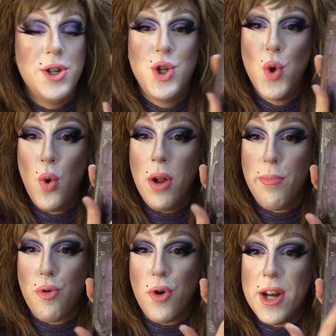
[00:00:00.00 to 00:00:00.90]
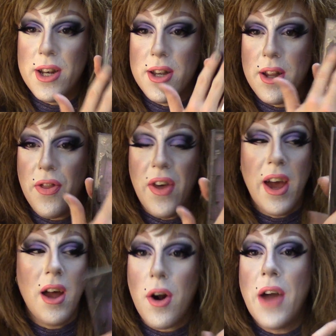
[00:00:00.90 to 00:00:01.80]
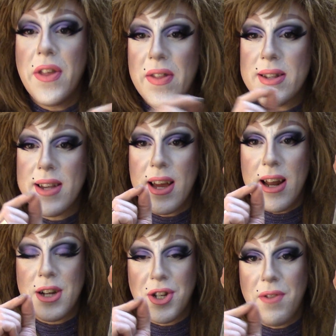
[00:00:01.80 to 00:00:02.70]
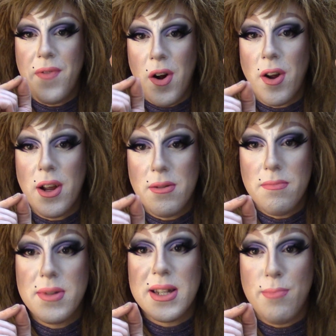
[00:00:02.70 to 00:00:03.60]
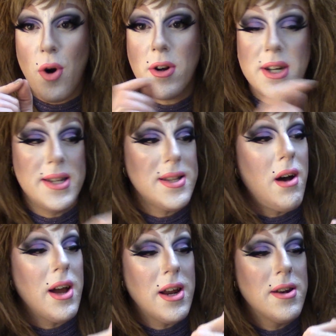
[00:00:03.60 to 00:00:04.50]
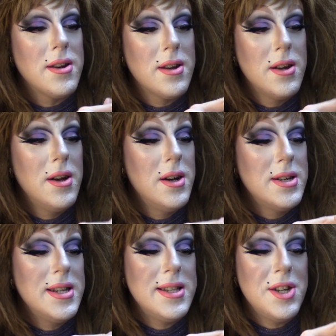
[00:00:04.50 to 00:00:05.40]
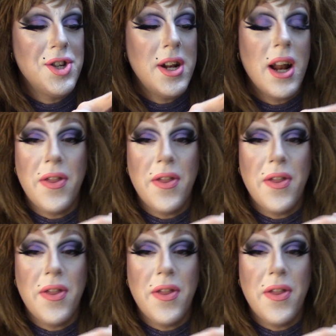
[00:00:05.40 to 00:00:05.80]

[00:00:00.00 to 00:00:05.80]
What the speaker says: dual print thing, I think that's like an actually very smart design decision.